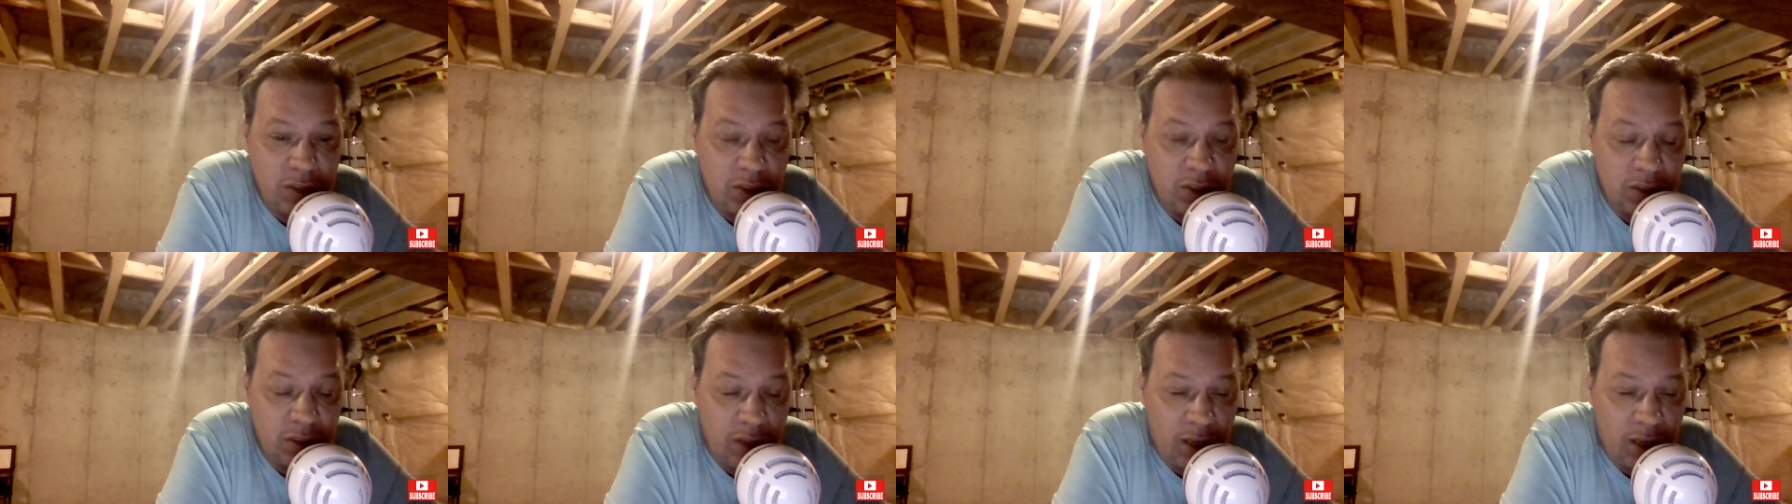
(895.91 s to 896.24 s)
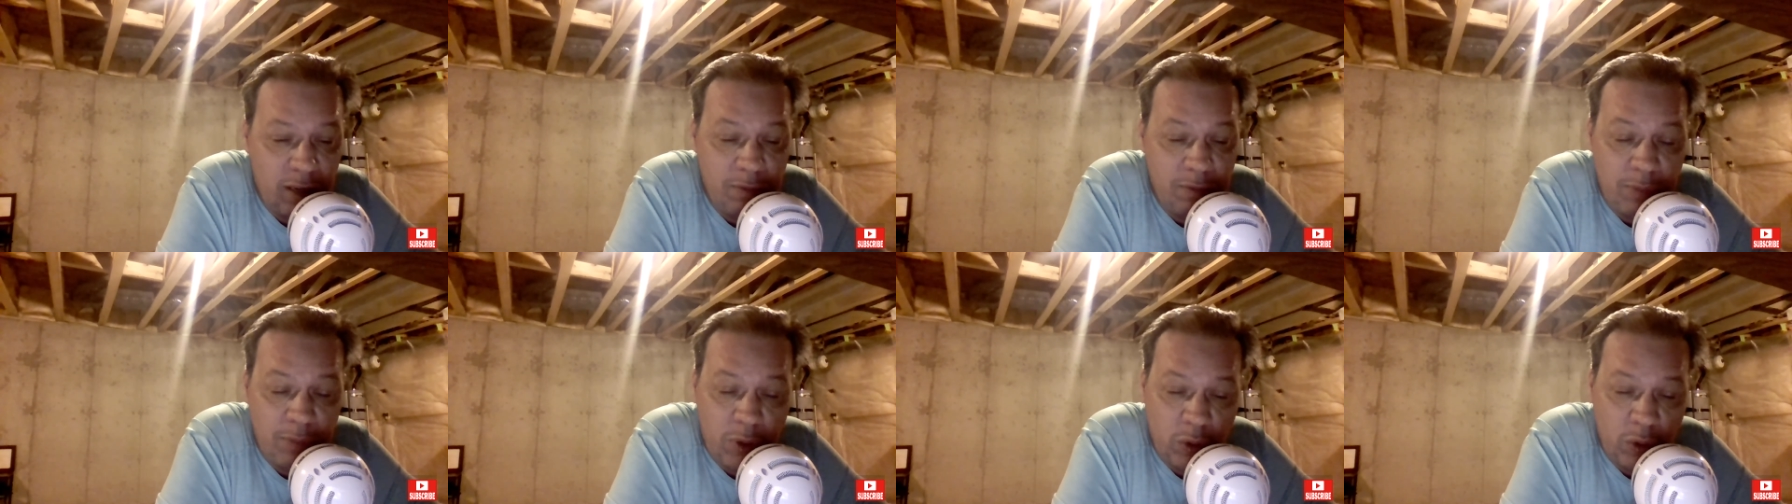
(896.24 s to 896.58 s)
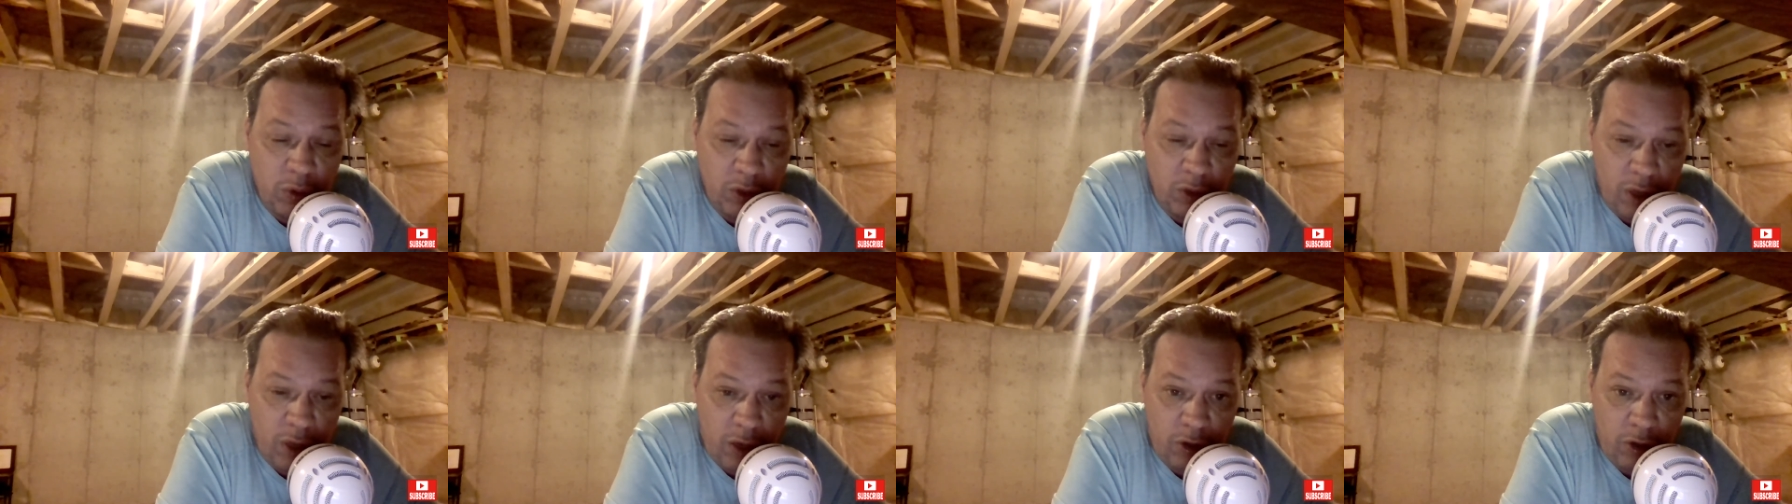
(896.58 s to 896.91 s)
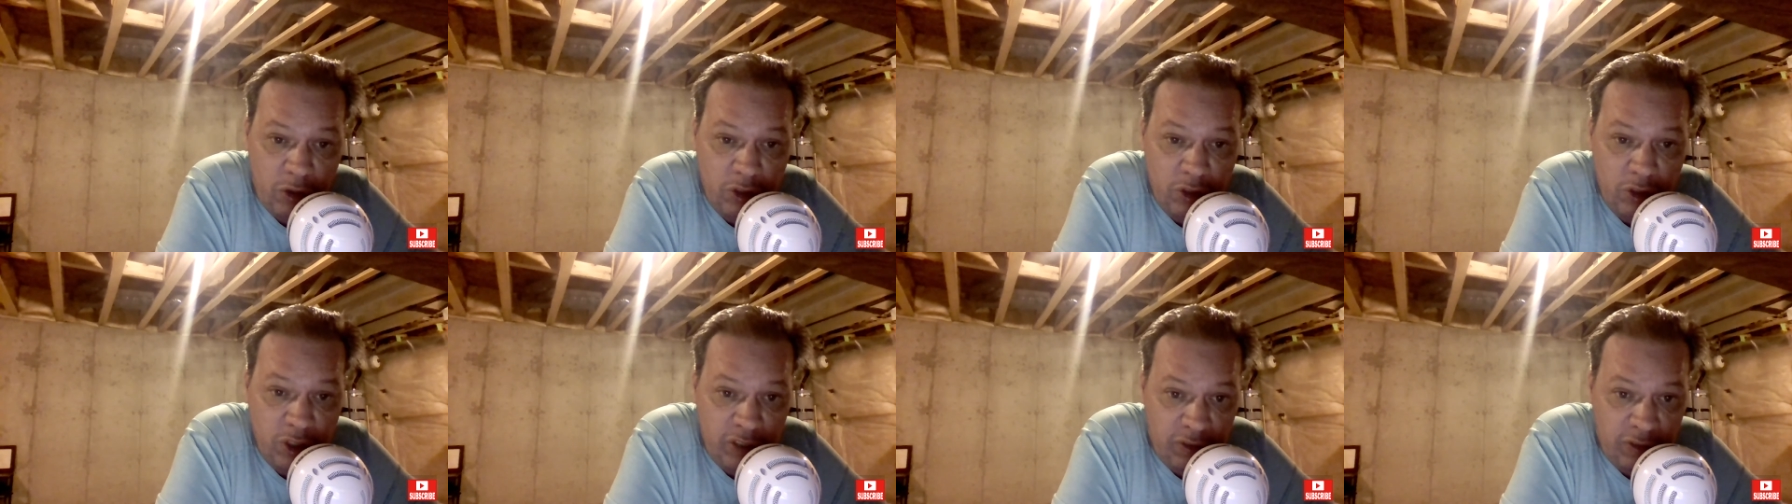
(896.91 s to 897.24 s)
does not impose on
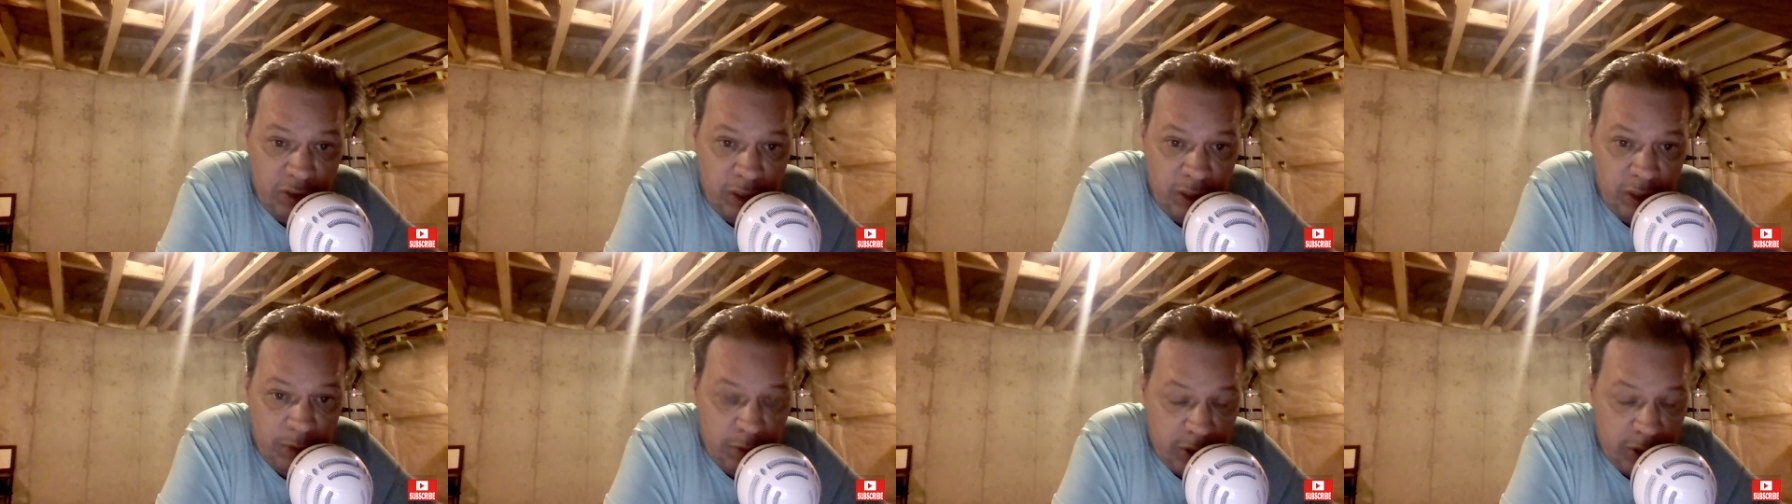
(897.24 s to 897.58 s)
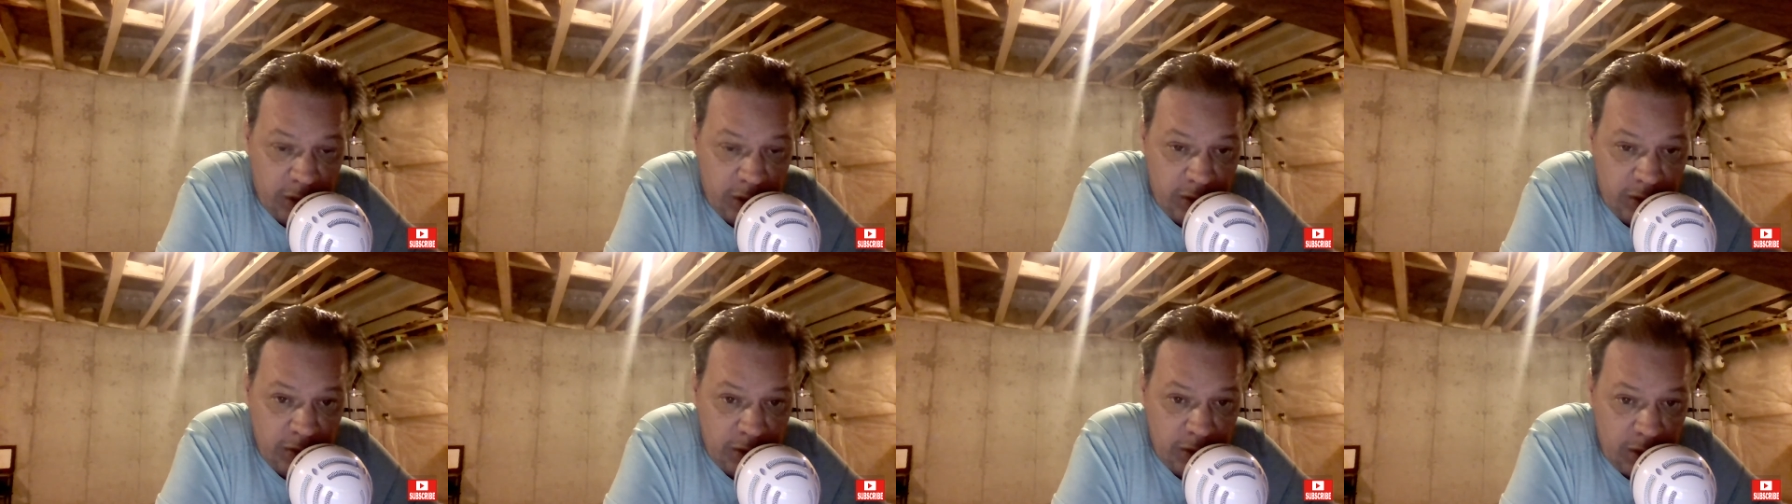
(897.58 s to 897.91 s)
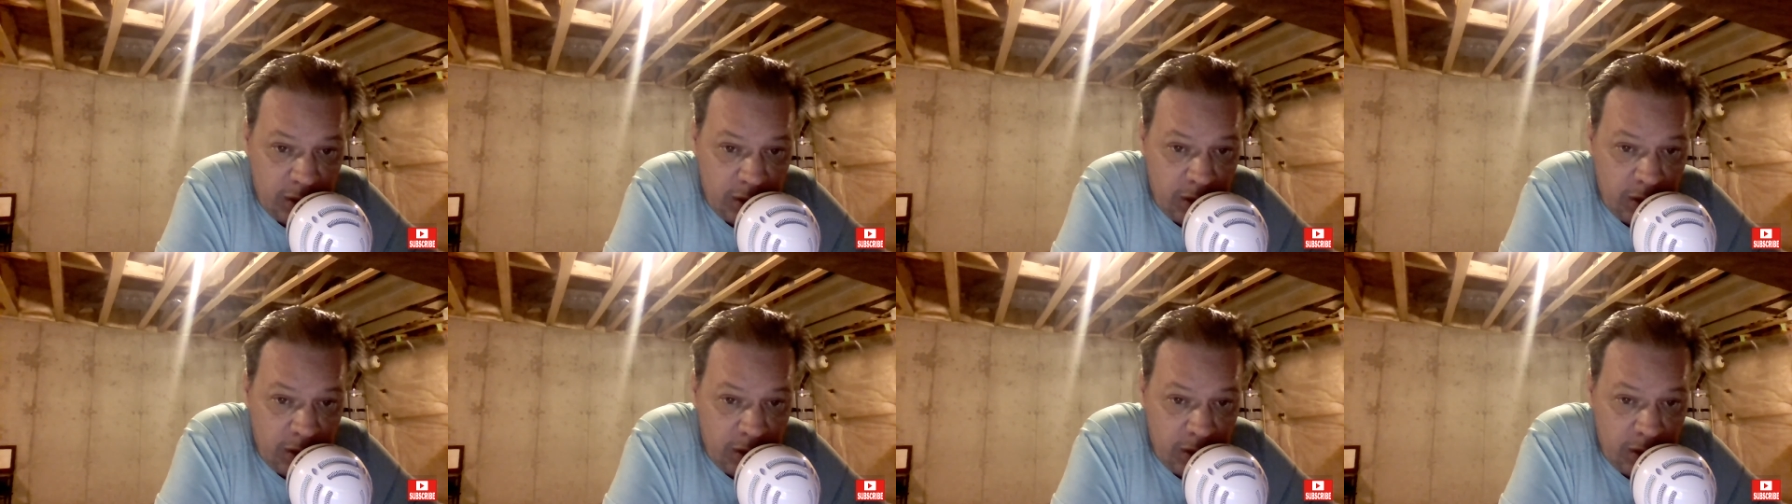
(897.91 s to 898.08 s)
your civil liberties